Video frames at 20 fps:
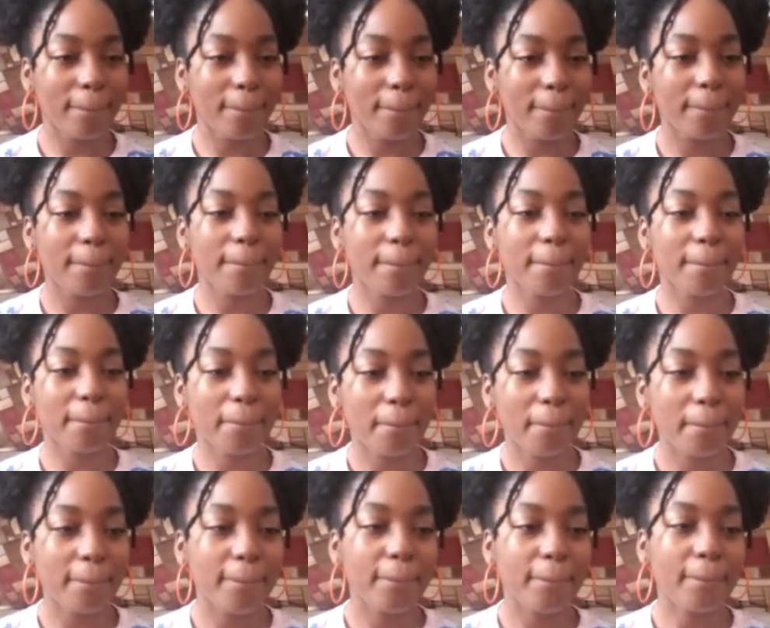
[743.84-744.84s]

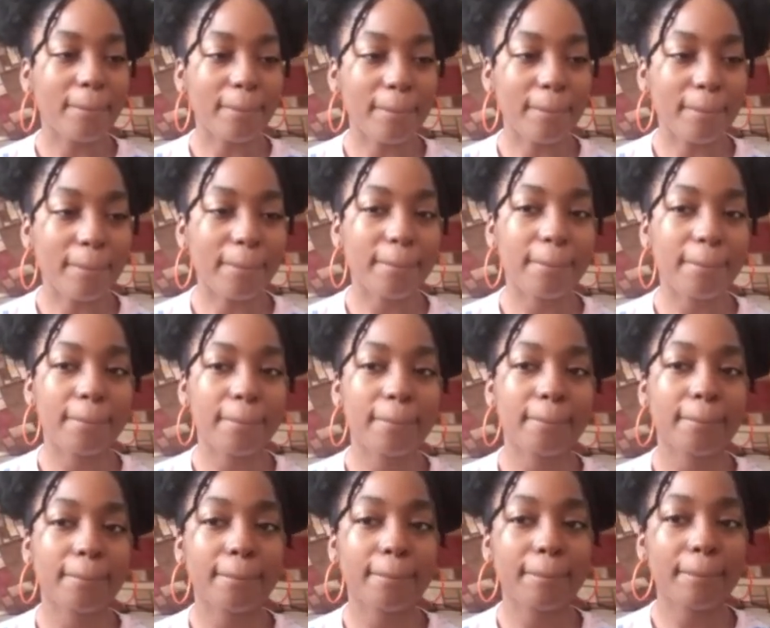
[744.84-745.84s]

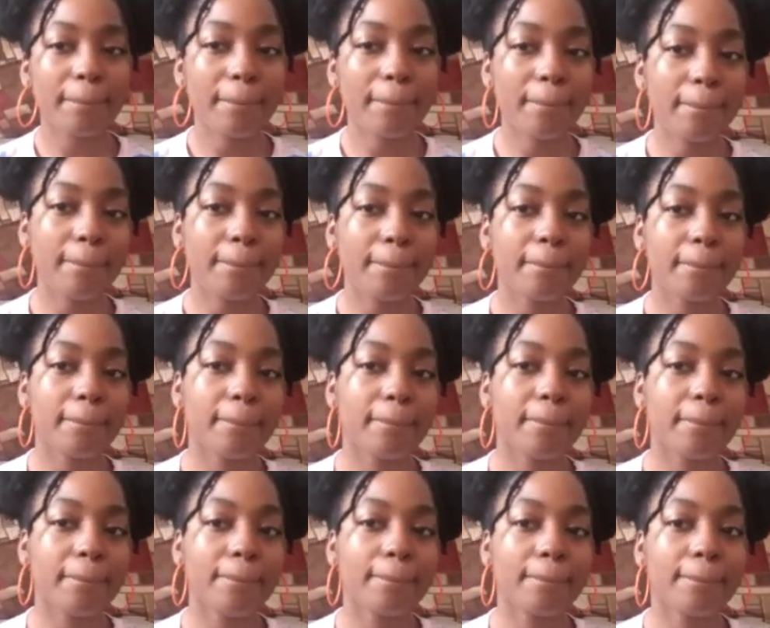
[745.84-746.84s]

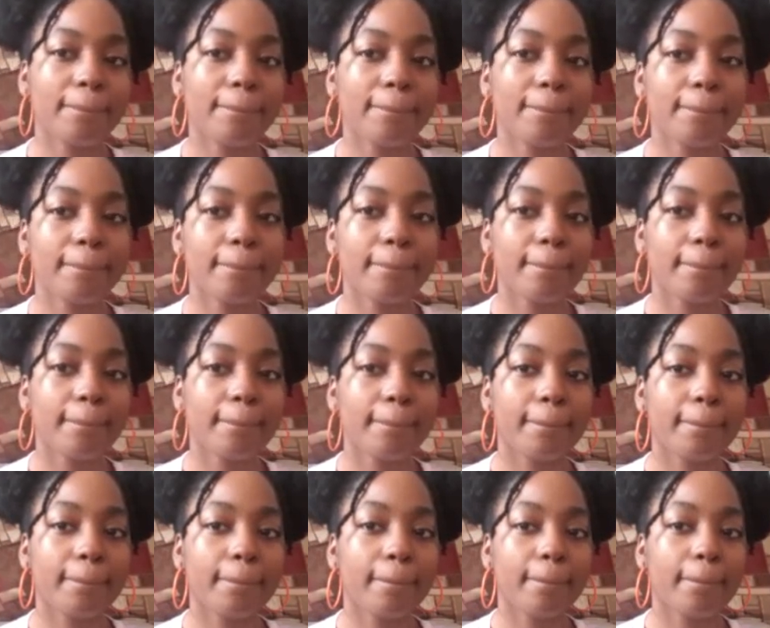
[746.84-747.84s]

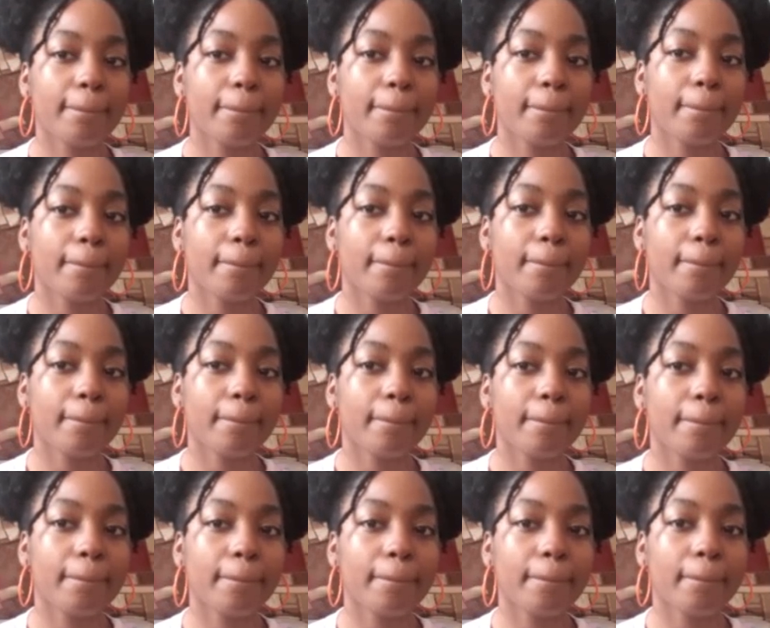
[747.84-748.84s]

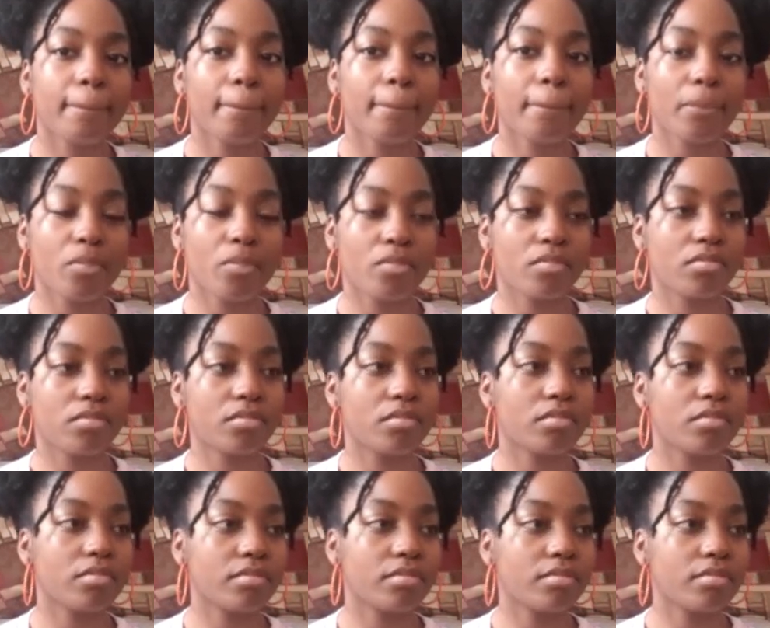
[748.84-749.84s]

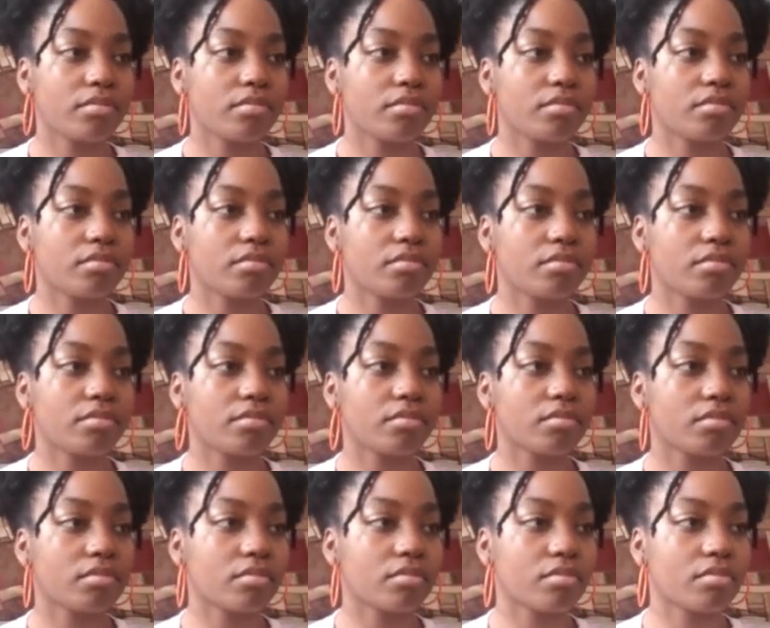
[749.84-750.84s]

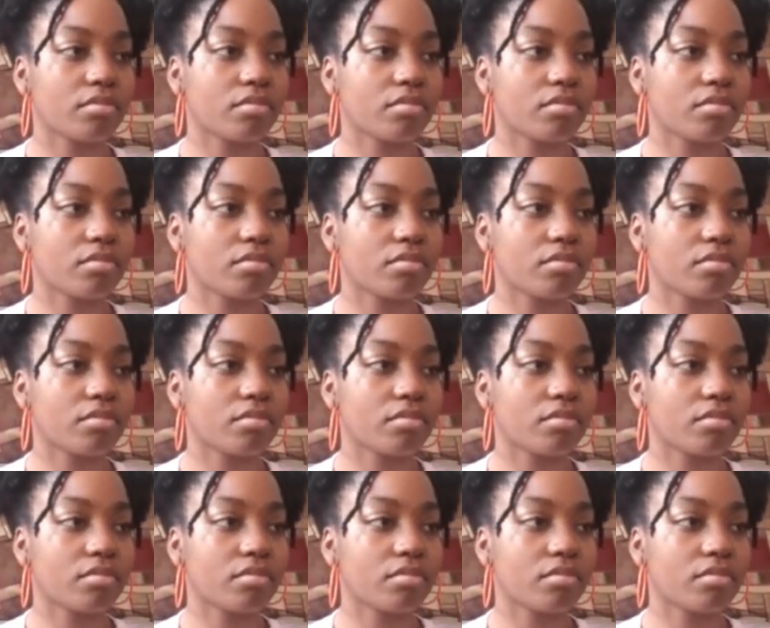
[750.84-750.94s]
(not speaking)